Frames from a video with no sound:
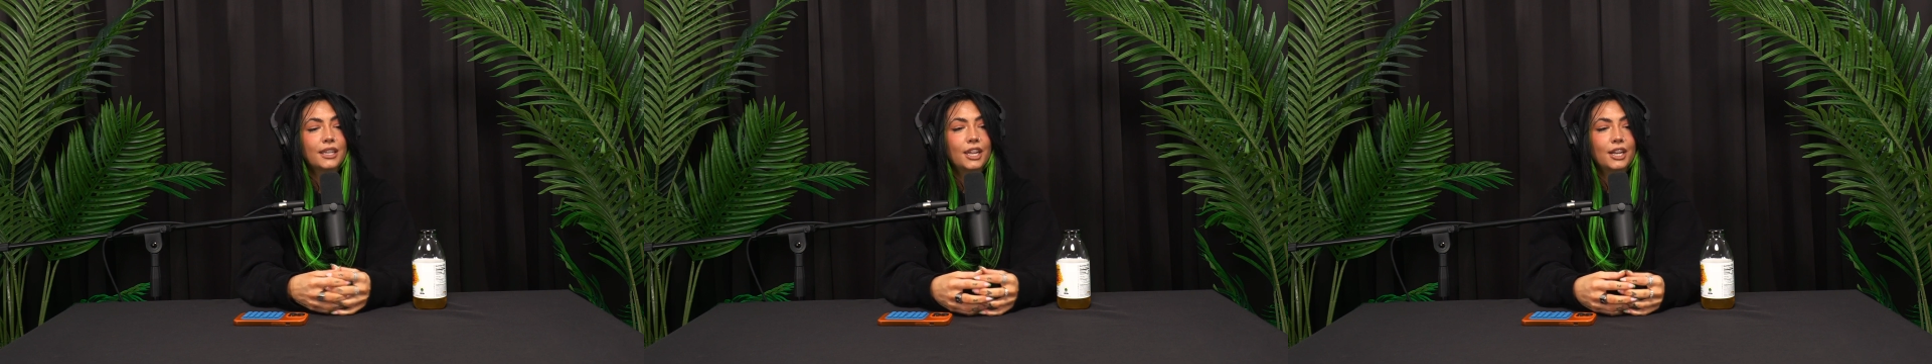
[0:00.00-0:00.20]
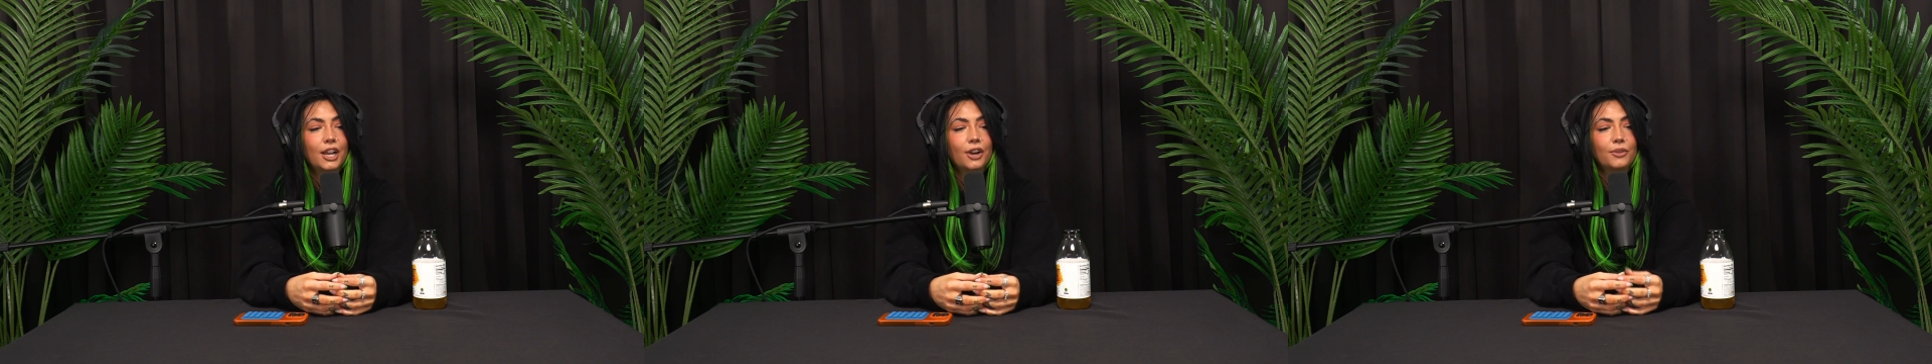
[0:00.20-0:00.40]

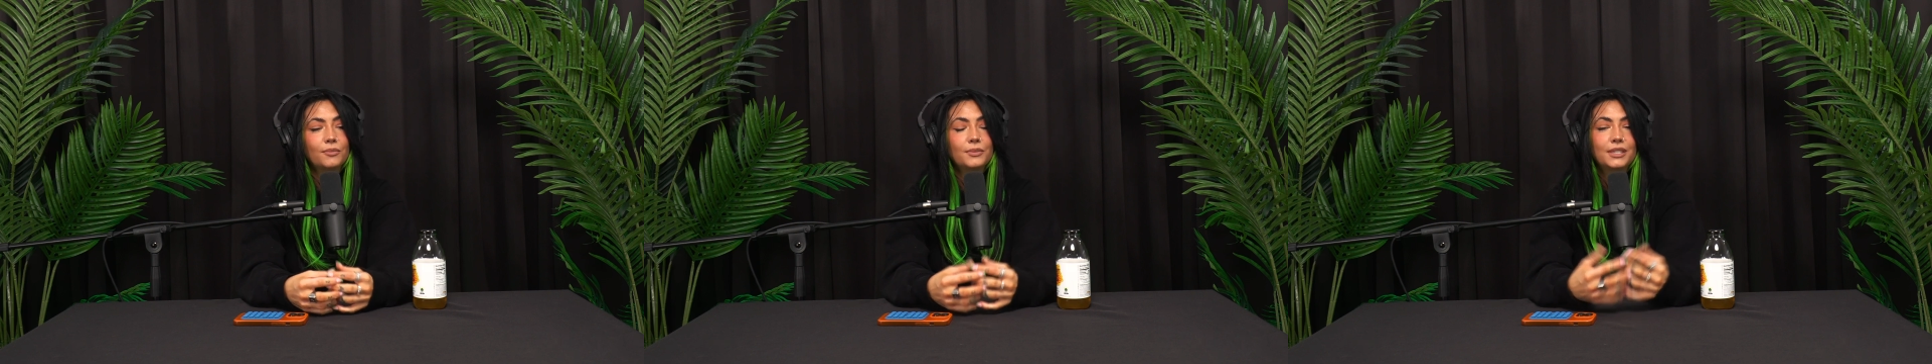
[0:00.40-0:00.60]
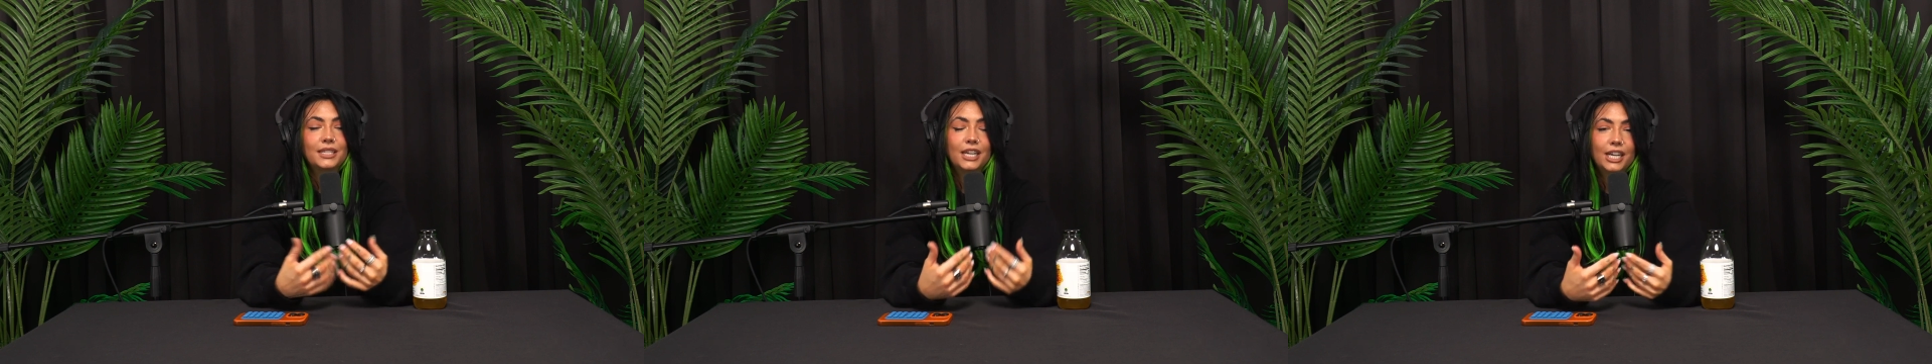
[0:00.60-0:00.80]
you
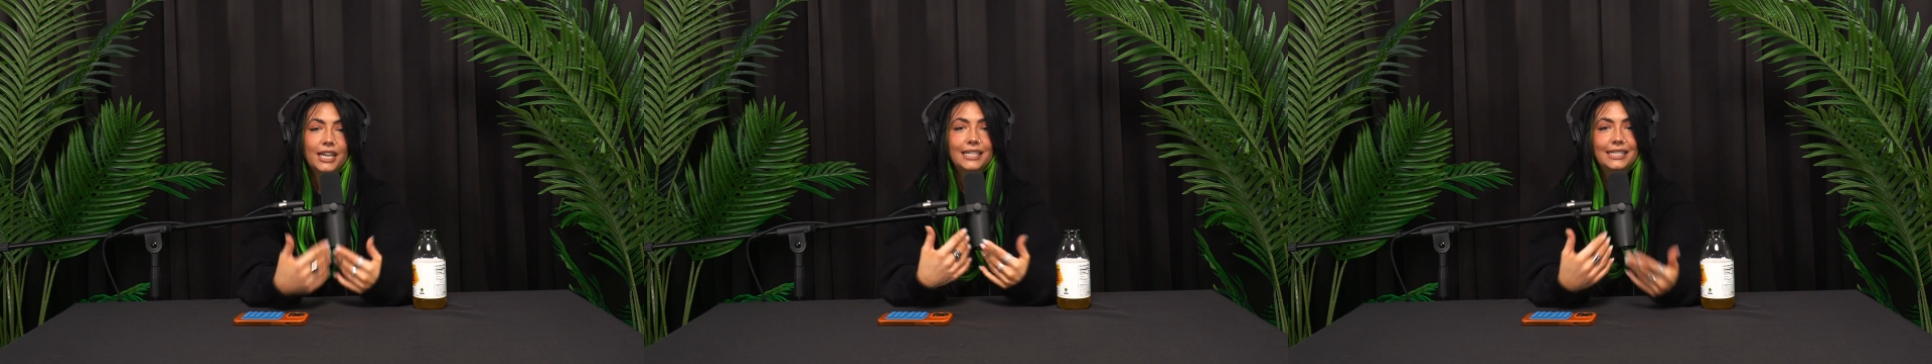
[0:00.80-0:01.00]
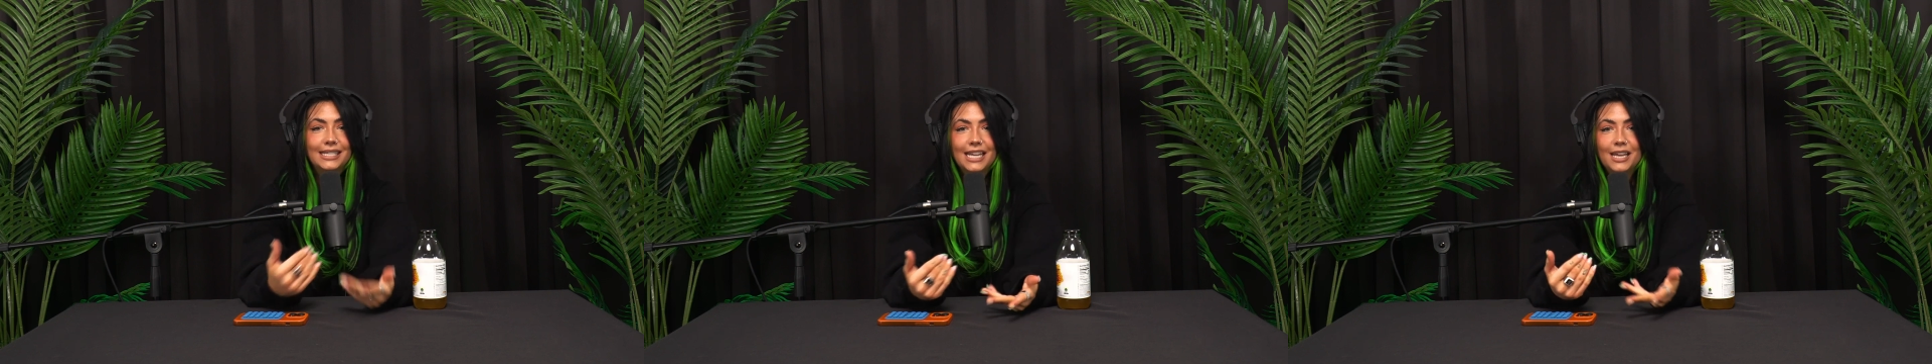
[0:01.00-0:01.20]
know,
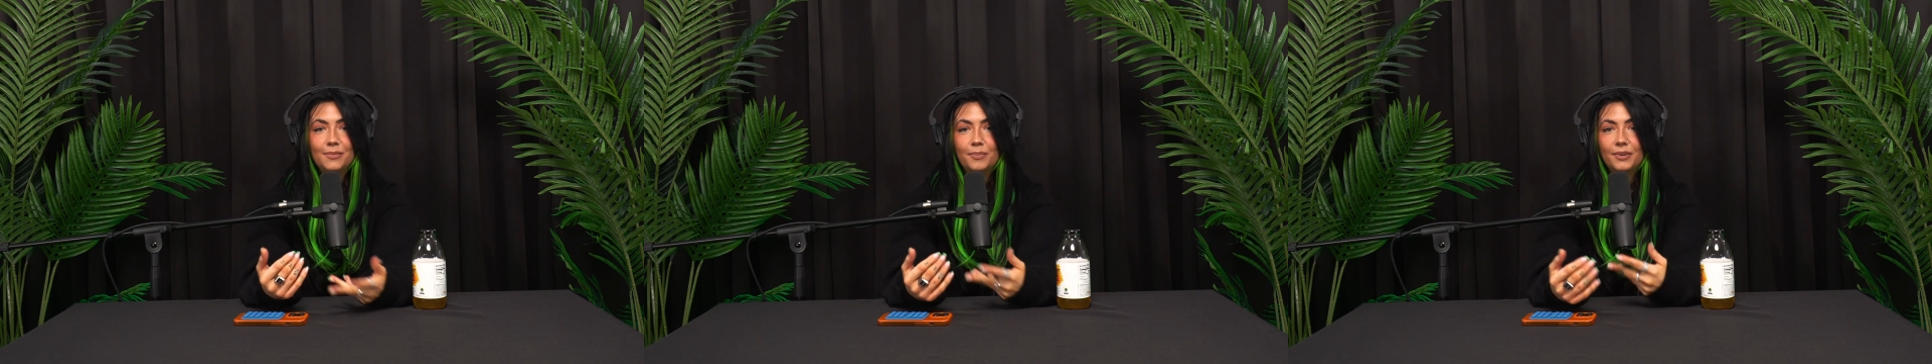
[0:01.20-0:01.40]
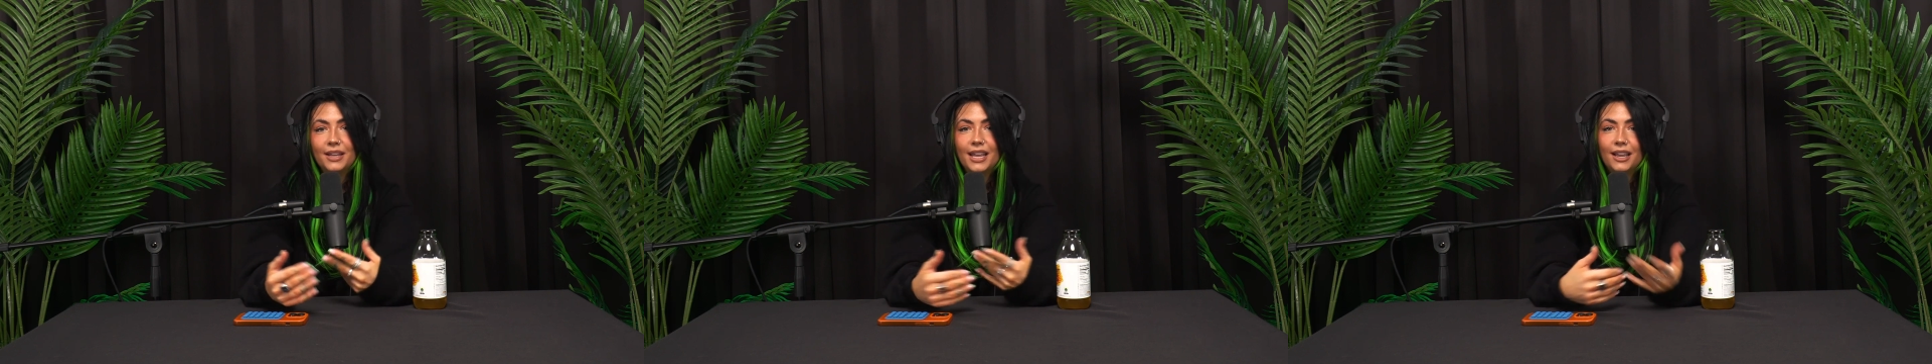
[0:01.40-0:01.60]
serious,
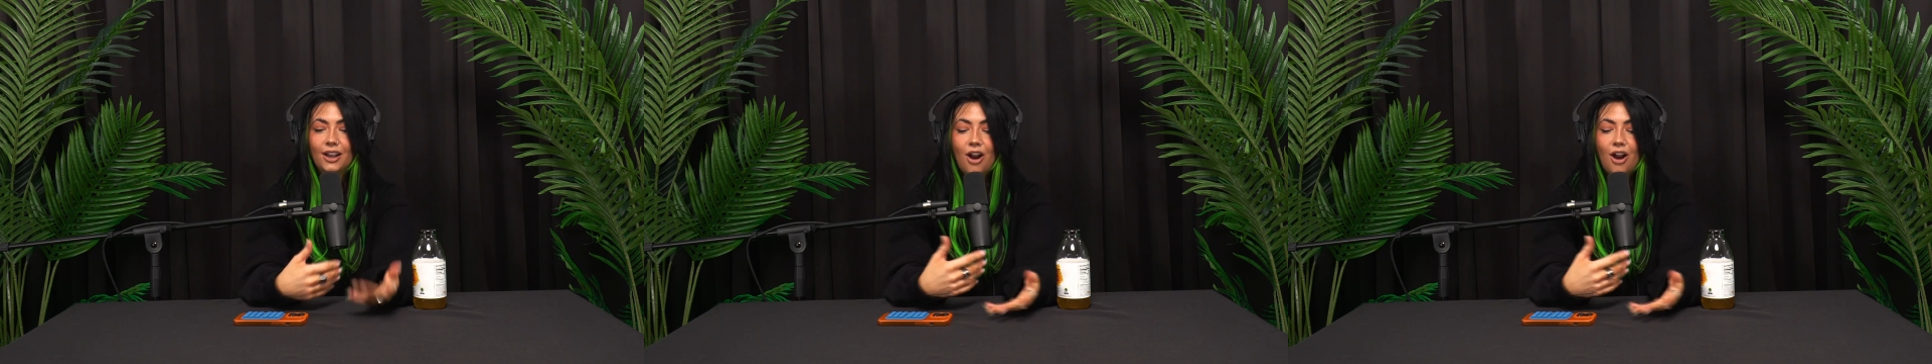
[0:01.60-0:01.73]
deep